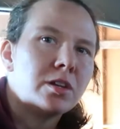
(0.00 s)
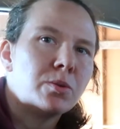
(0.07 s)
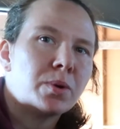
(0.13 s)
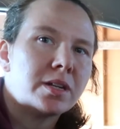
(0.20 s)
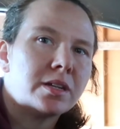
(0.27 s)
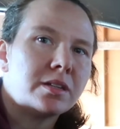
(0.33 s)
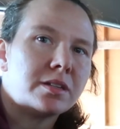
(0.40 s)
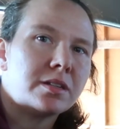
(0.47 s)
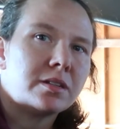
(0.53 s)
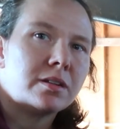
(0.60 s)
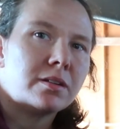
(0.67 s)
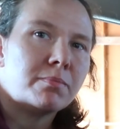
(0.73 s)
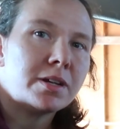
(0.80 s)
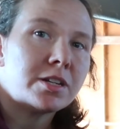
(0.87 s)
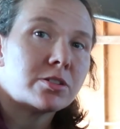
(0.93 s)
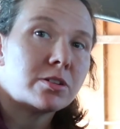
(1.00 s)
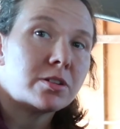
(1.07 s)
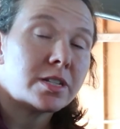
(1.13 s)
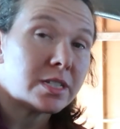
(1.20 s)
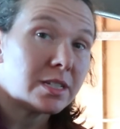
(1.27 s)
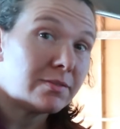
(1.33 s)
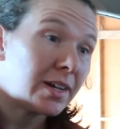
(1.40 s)
You want to make sure you're
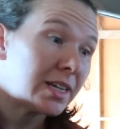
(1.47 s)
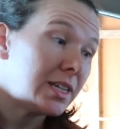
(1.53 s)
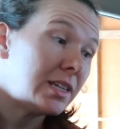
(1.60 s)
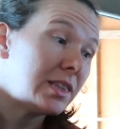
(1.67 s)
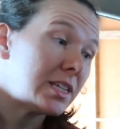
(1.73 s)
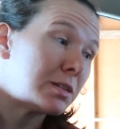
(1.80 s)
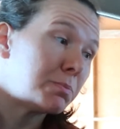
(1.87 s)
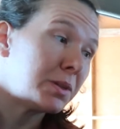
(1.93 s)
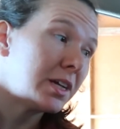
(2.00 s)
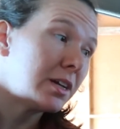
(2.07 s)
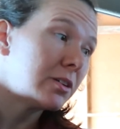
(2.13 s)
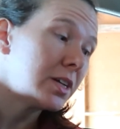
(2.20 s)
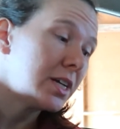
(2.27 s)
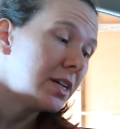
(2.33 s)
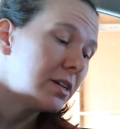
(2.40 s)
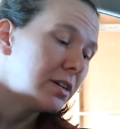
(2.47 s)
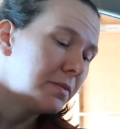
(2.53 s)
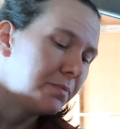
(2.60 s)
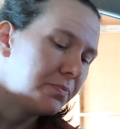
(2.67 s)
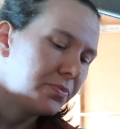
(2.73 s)
disinfecting this blinker here.